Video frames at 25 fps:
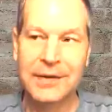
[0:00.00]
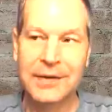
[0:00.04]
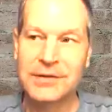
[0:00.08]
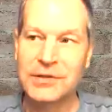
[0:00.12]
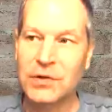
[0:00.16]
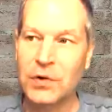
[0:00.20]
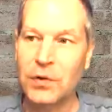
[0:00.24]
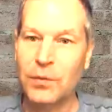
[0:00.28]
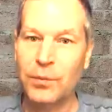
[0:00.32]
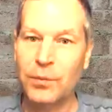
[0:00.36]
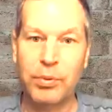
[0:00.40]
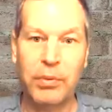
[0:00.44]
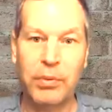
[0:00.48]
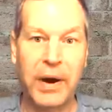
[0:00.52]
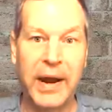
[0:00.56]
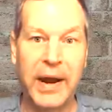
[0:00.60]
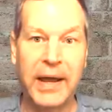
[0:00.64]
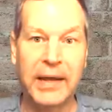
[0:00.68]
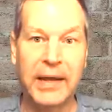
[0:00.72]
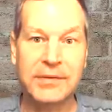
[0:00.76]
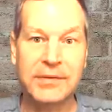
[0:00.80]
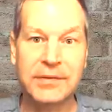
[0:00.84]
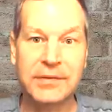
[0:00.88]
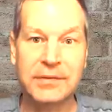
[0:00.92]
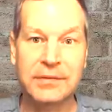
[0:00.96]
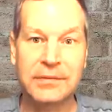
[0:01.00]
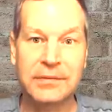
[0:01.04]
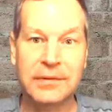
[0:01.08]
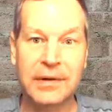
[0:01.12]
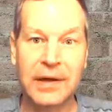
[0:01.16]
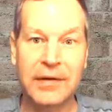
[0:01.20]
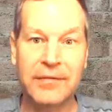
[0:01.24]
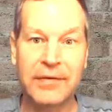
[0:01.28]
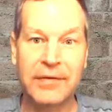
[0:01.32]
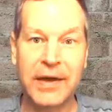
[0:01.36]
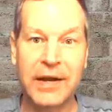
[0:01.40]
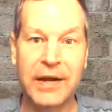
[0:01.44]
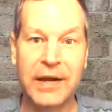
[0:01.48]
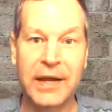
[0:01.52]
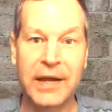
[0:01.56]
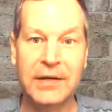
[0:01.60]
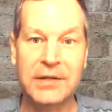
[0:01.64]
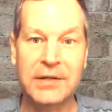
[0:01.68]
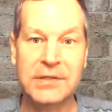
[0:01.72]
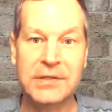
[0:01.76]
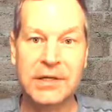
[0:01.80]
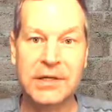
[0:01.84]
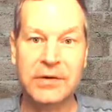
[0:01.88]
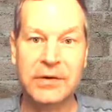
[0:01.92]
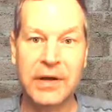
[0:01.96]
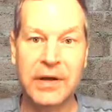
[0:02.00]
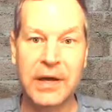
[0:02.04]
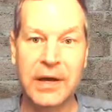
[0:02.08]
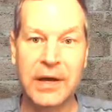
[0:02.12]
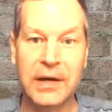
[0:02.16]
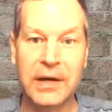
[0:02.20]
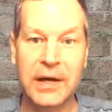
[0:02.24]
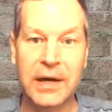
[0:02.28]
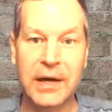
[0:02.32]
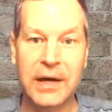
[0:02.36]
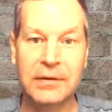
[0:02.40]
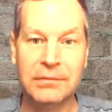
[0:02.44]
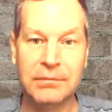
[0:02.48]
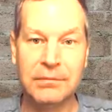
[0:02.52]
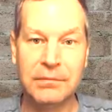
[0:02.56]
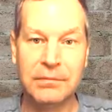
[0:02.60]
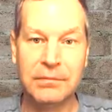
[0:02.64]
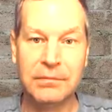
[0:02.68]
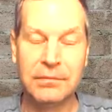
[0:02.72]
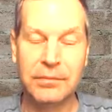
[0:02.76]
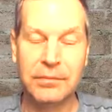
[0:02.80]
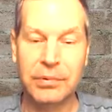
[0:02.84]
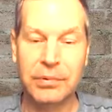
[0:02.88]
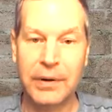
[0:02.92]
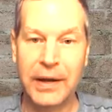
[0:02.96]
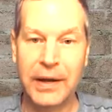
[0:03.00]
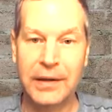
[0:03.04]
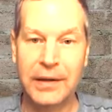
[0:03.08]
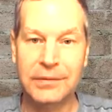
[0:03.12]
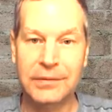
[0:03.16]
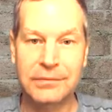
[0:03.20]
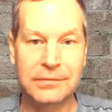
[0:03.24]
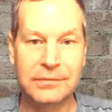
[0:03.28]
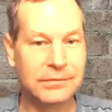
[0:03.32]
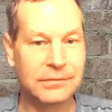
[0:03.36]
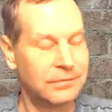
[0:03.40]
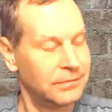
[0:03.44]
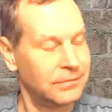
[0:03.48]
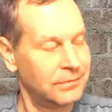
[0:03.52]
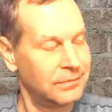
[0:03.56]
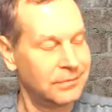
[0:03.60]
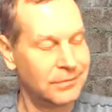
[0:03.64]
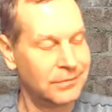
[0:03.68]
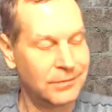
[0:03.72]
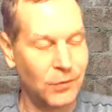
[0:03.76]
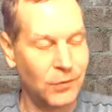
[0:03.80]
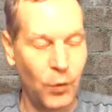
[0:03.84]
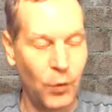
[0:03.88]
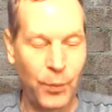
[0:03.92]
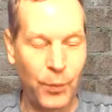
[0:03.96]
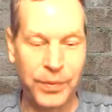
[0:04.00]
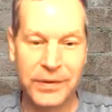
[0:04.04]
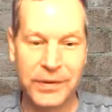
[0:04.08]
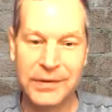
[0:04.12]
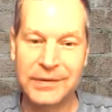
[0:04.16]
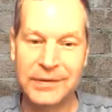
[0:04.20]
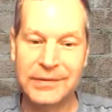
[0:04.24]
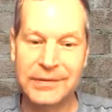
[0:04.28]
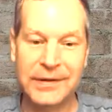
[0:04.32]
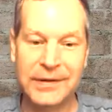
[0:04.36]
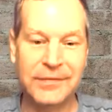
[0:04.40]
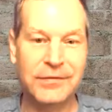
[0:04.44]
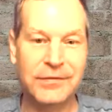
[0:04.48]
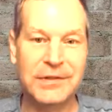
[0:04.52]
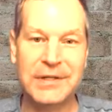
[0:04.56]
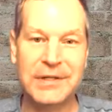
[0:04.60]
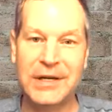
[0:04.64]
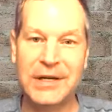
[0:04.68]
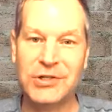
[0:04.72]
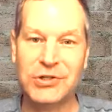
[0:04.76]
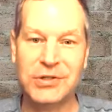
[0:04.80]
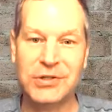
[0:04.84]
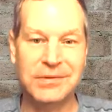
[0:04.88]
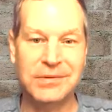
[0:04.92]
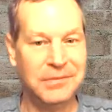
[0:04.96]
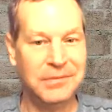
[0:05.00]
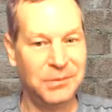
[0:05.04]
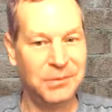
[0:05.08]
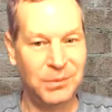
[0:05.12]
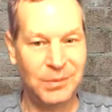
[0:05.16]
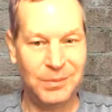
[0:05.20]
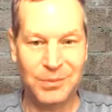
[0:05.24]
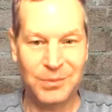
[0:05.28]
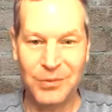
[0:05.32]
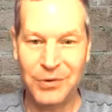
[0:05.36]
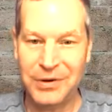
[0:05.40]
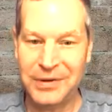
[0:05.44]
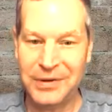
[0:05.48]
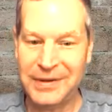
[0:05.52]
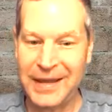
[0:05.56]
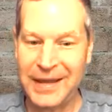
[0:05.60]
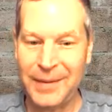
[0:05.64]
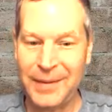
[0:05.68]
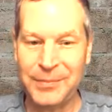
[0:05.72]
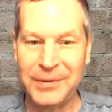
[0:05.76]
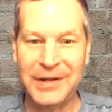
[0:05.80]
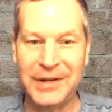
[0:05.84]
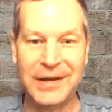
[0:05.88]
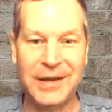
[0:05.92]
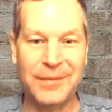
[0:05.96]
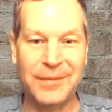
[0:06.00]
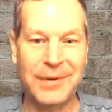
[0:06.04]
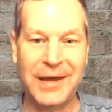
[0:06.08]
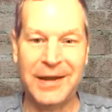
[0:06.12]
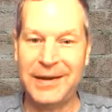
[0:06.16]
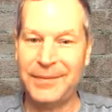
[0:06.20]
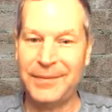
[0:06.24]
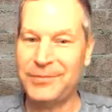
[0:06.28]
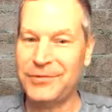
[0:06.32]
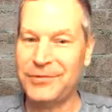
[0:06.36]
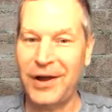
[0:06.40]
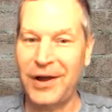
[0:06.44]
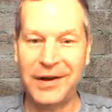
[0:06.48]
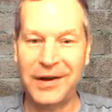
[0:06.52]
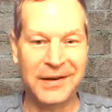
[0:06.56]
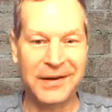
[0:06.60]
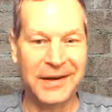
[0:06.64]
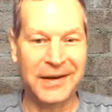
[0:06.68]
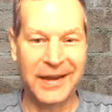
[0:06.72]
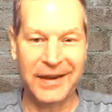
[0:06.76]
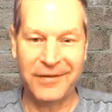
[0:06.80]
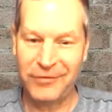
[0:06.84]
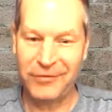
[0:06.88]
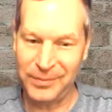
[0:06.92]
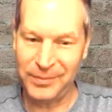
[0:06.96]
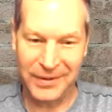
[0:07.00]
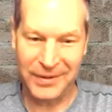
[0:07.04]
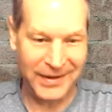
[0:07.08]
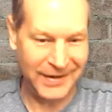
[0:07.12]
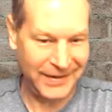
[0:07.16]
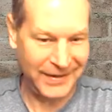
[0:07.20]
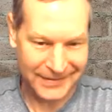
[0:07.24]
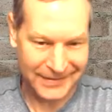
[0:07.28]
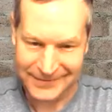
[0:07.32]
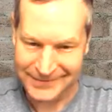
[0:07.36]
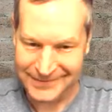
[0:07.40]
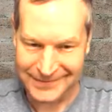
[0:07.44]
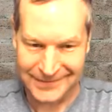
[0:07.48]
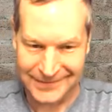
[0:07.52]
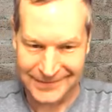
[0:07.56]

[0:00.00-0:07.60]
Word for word: So, Brant, I've had Hannah Seariac on. Brant, open invitation. More than happy to come on. I'm talking to everybody.